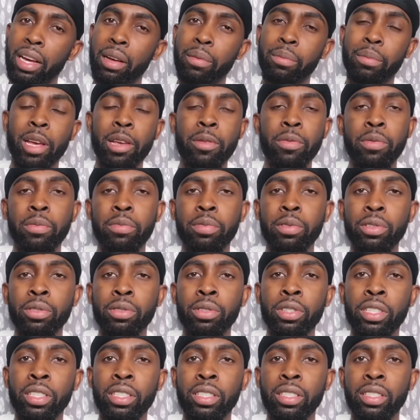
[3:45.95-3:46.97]
a baby
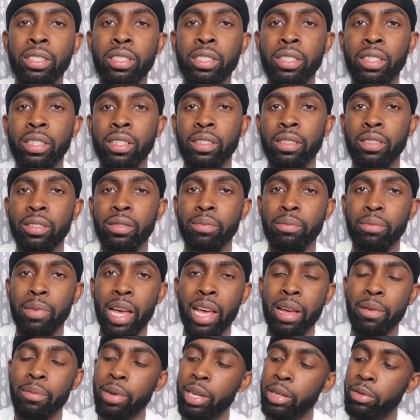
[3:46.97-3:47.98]
bluish,
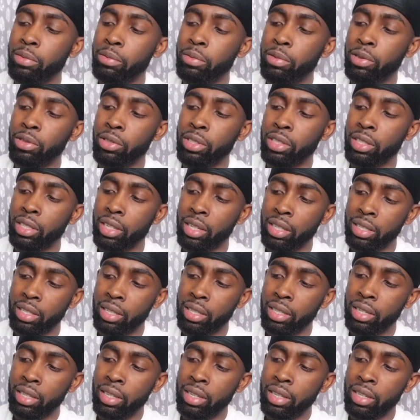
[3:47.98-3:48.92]
matte baby bluish color,